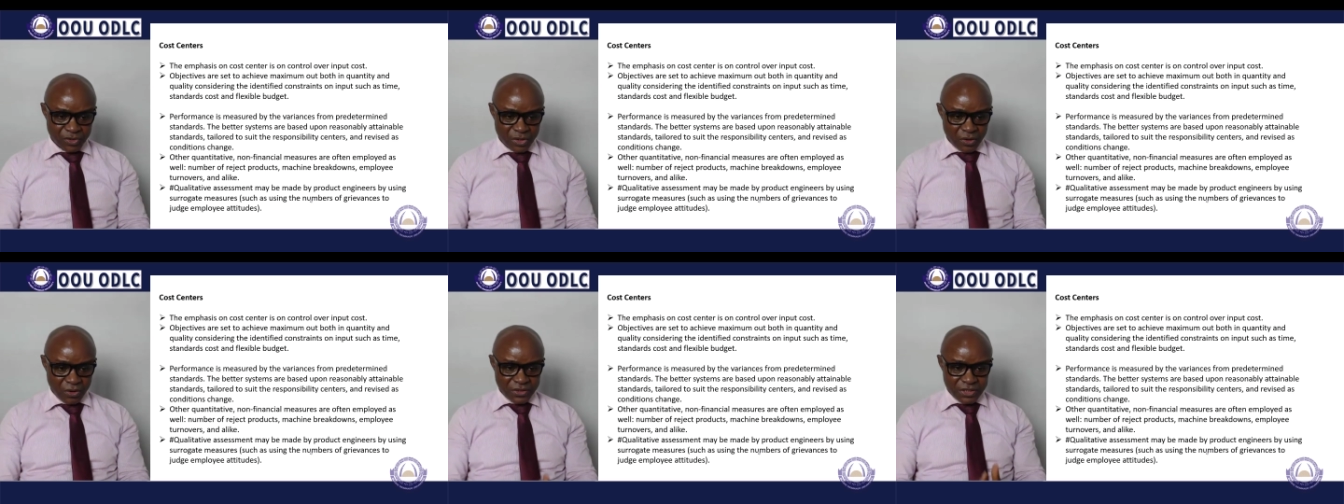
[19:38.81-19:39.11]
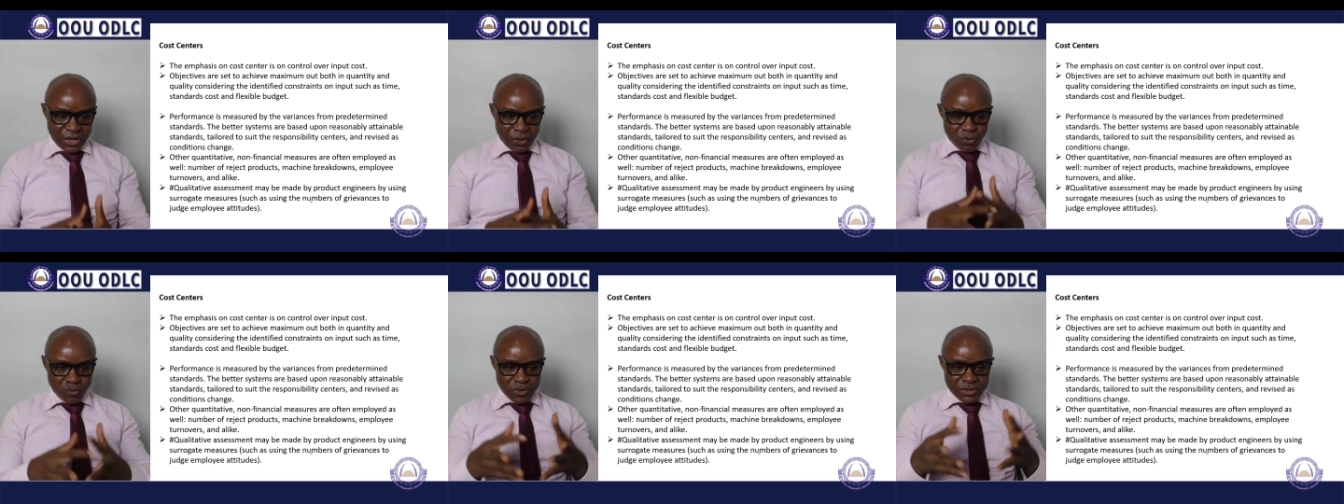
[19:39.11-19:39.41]

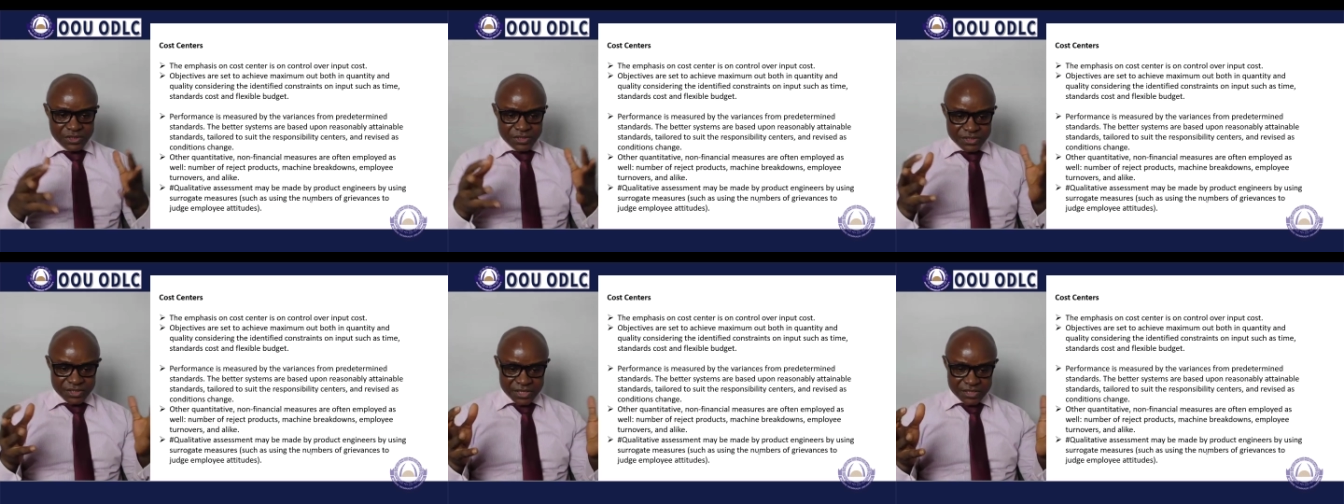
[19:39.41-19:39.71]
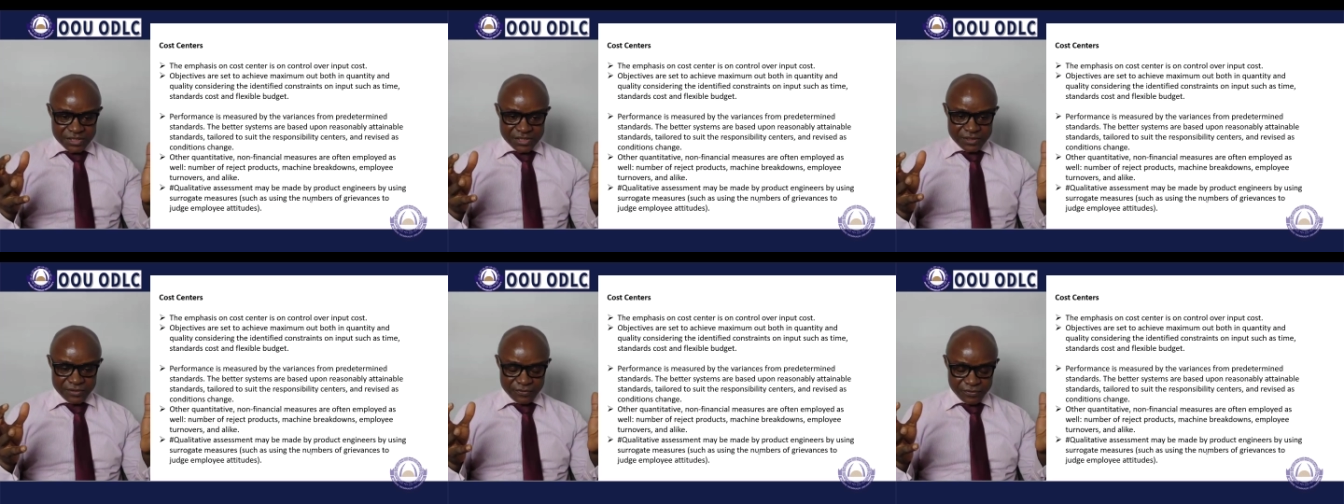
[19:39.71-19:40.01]
Other
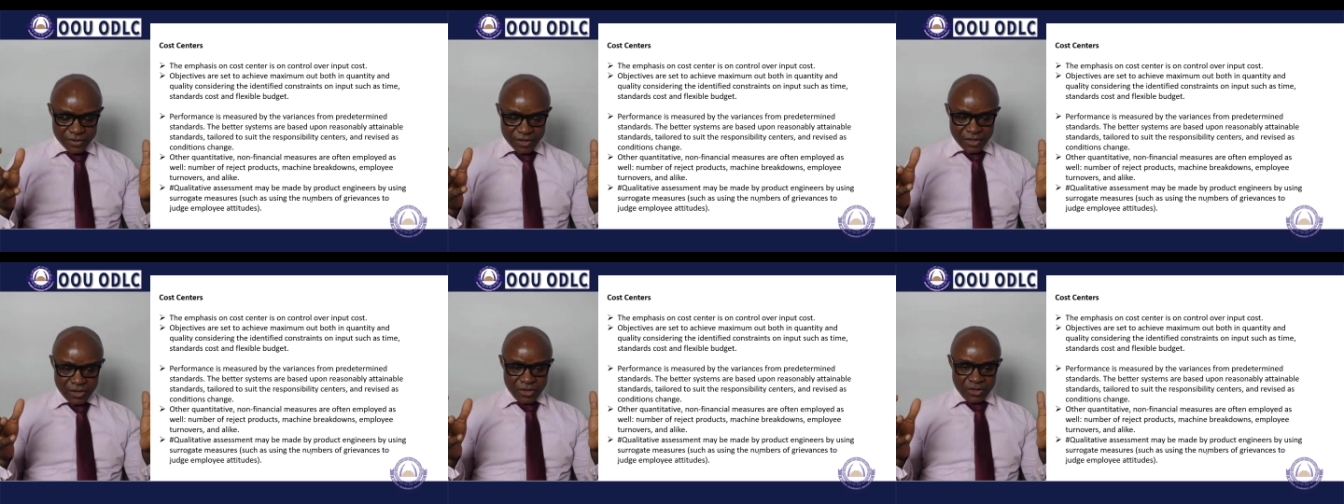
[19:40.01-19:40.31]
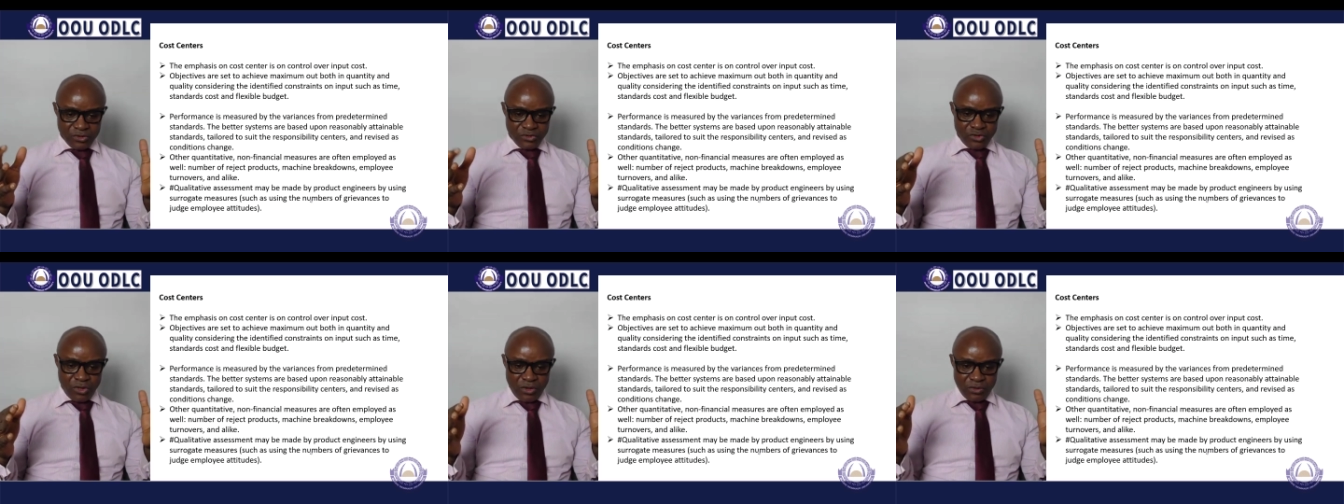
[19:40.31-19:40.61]
quantitative,
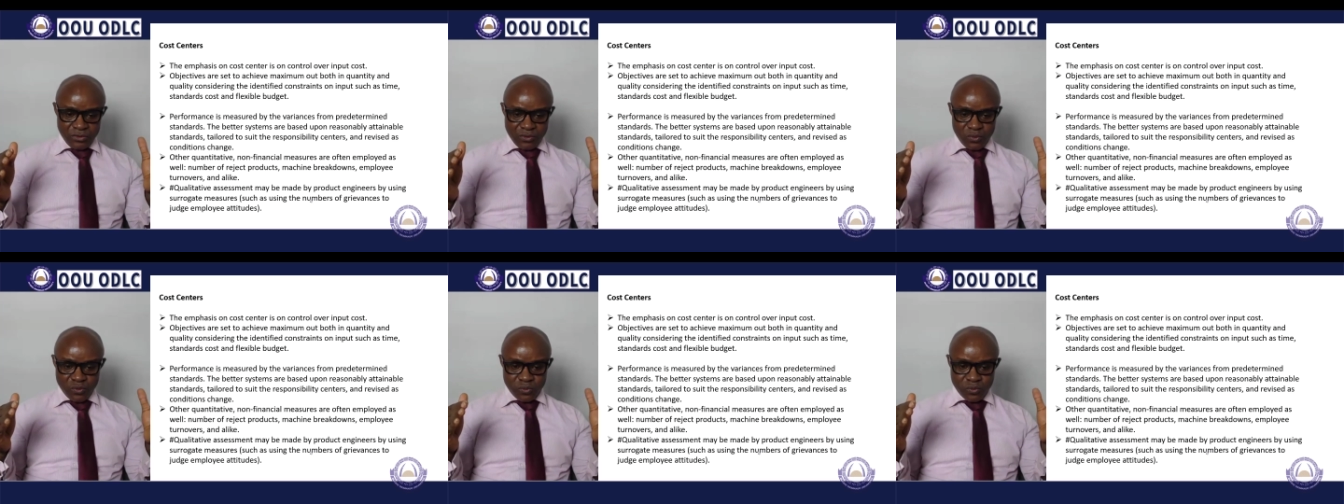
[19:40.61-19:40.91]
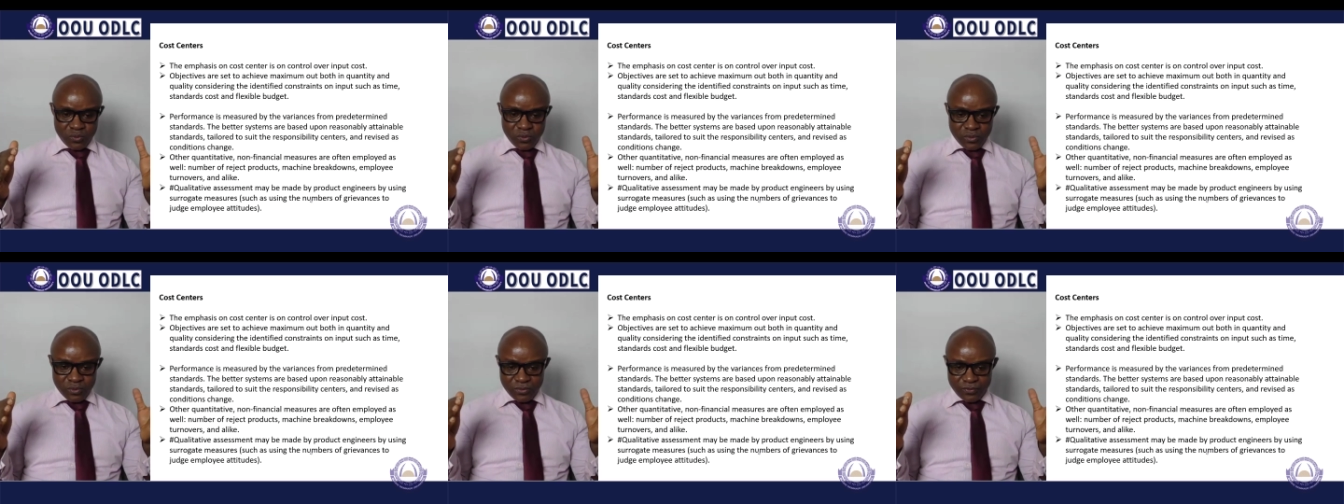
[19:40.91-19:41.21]

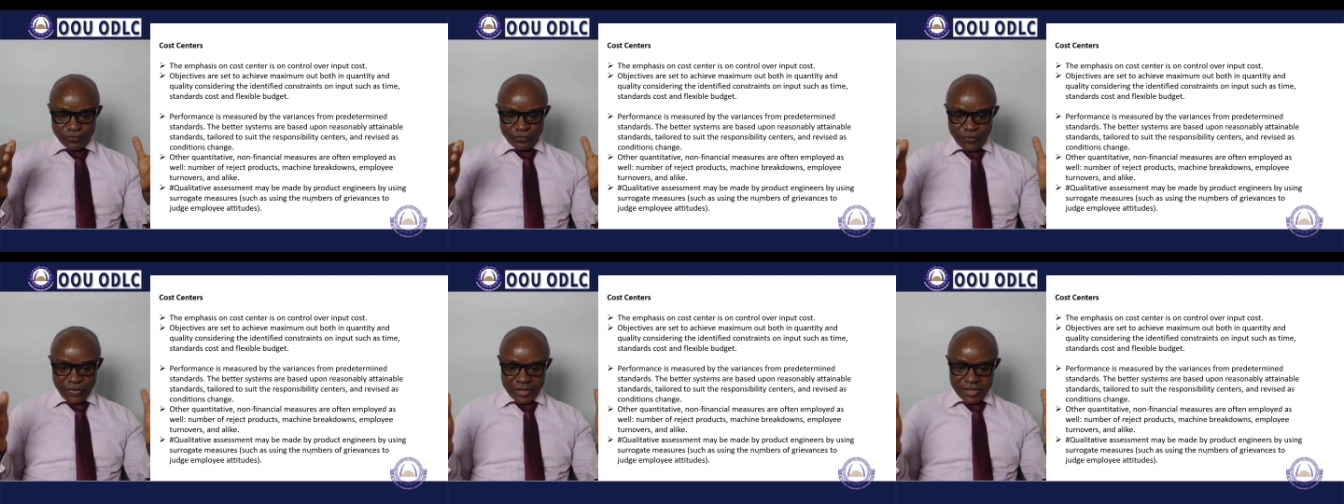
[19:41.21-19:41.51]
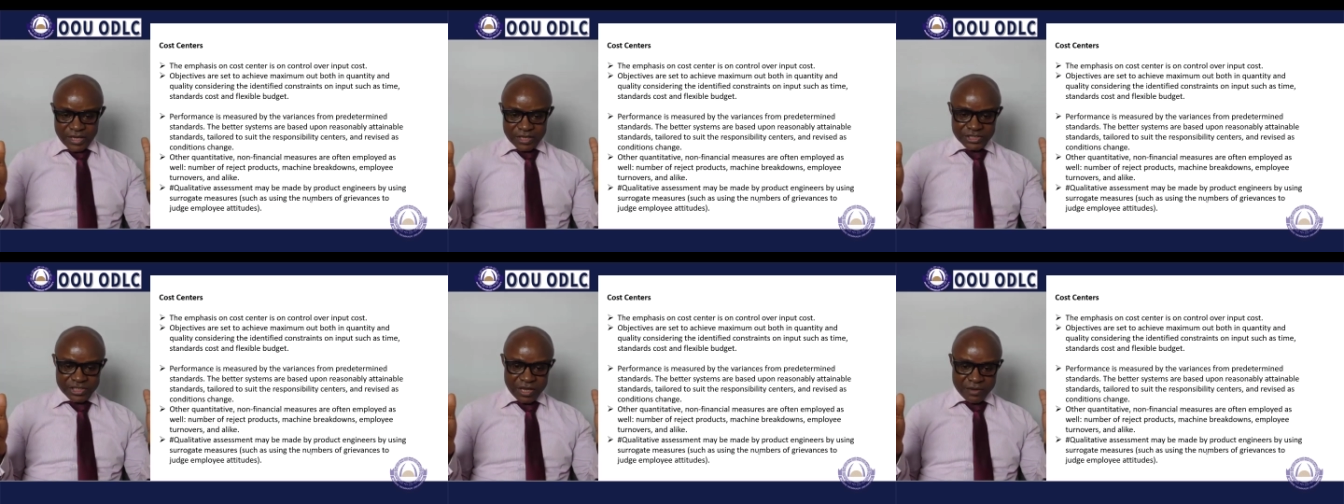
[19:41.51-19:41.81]

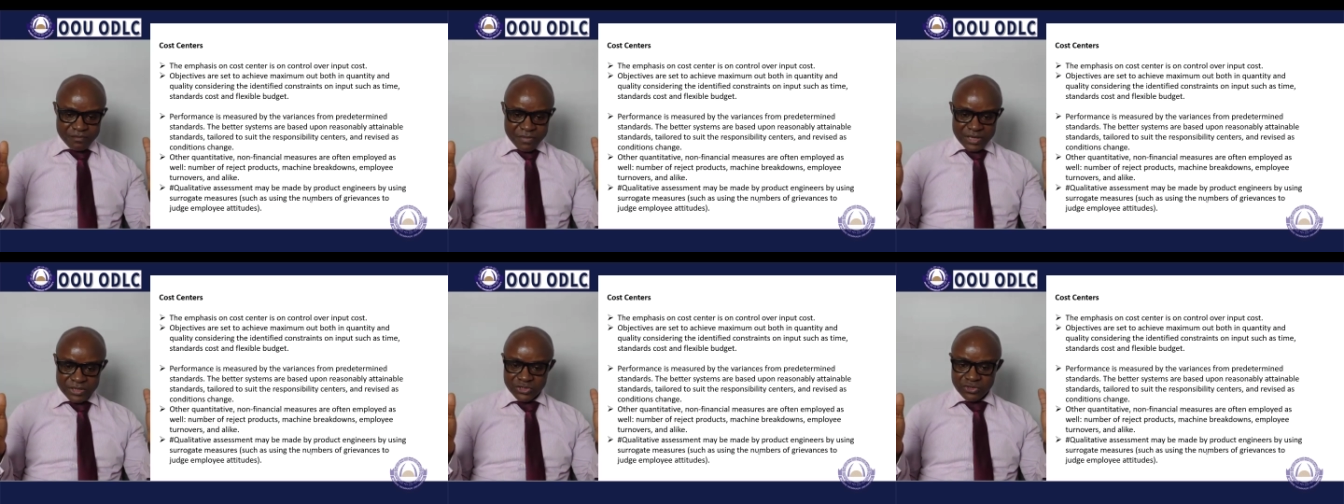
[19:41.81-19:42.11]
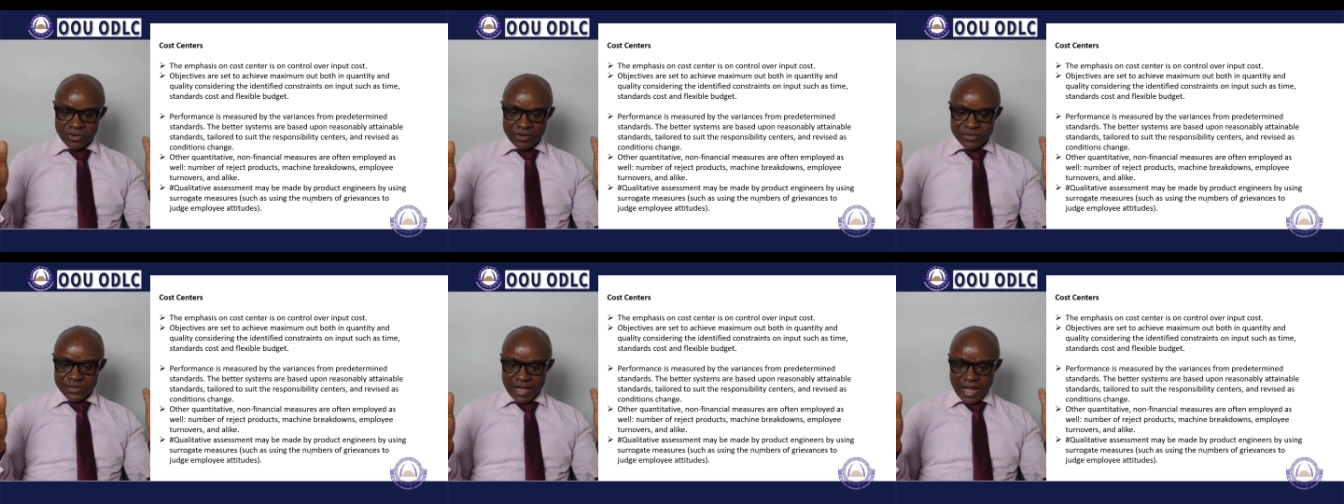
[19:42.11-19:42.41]
non-financial
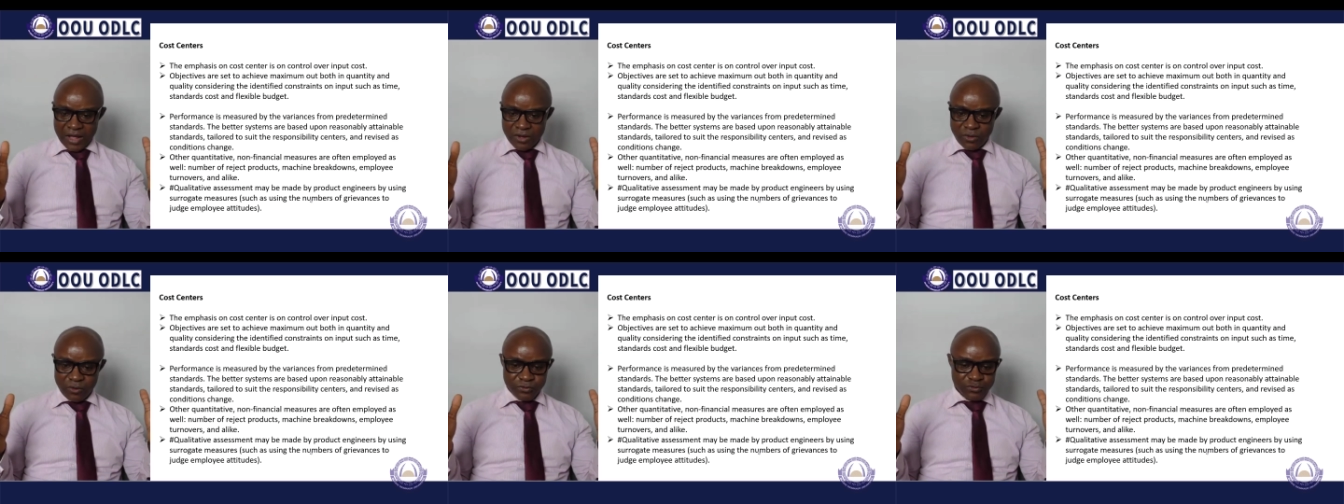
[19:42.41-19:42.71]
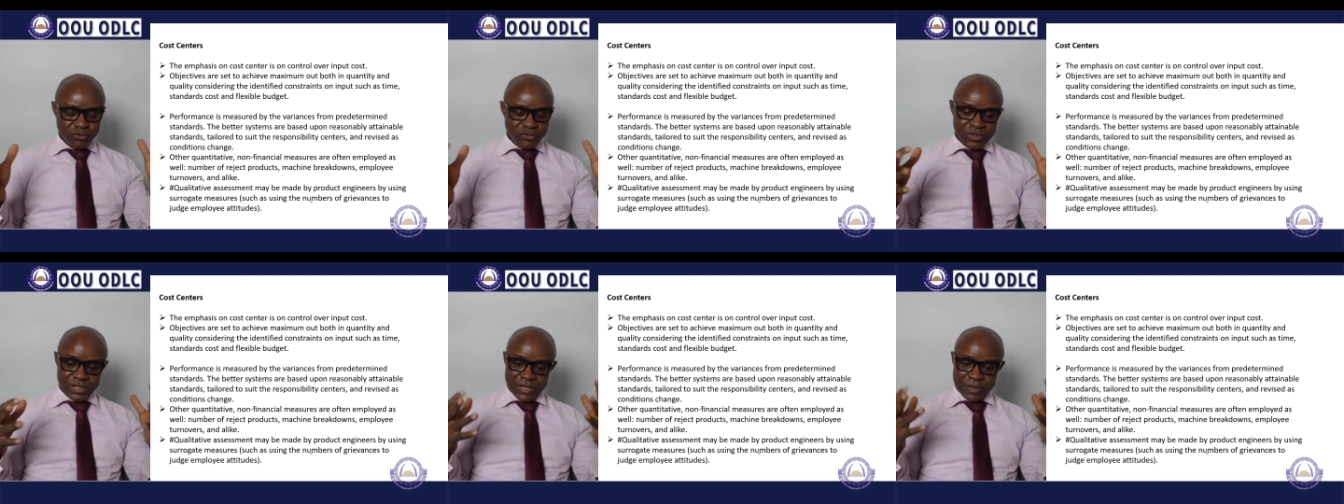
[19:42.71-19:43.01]
measures are
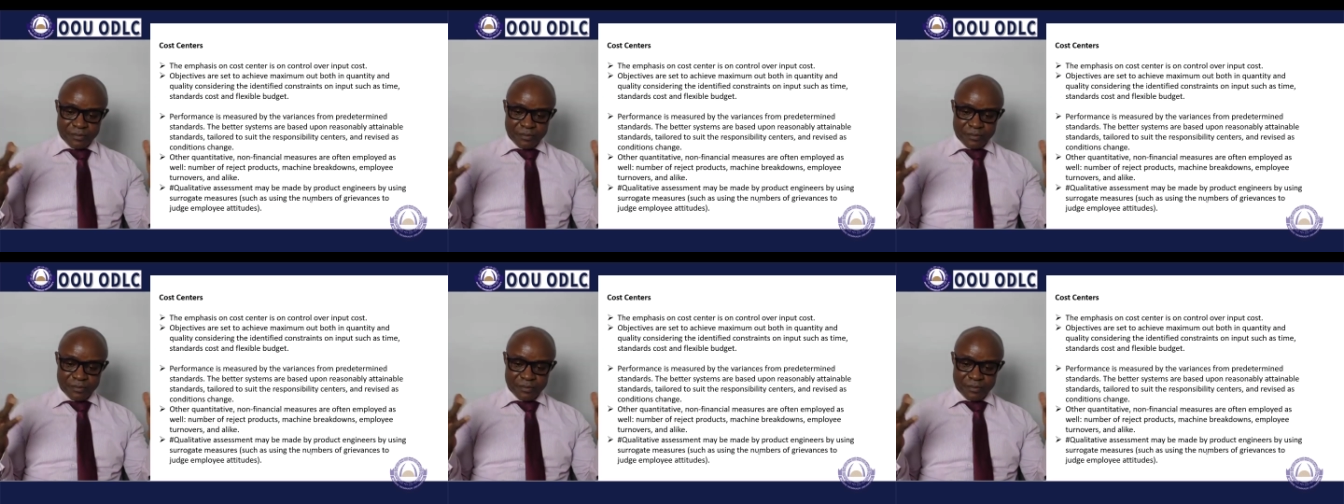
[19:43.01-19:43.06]
often